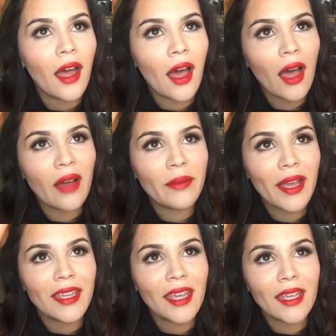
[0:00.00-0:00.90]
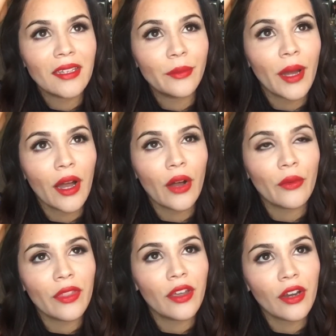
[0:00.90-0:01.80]
I gained about
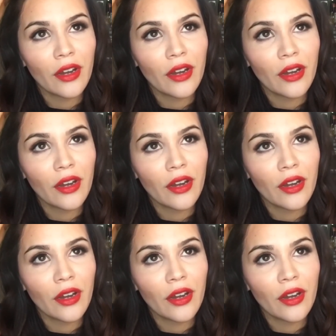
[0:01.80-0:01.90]
50